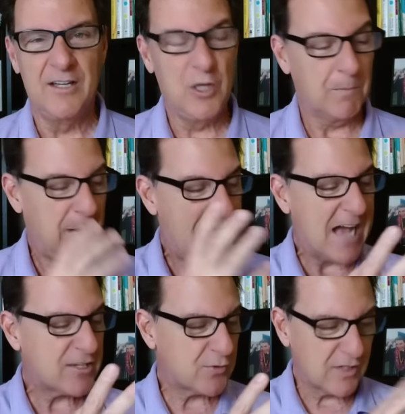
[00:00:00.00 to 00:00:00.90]
your
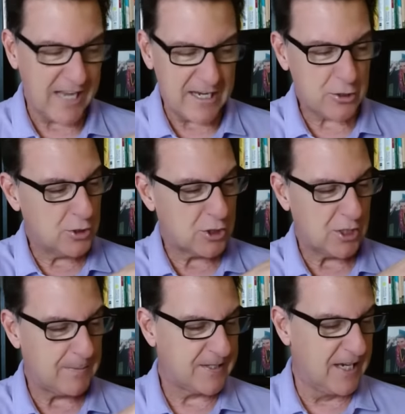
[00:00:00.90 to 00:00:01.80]
past
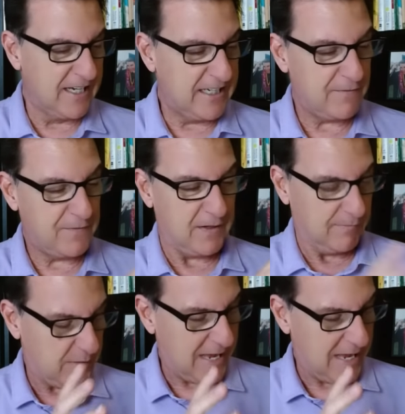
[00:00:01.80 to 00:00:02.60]
relationships give, uh,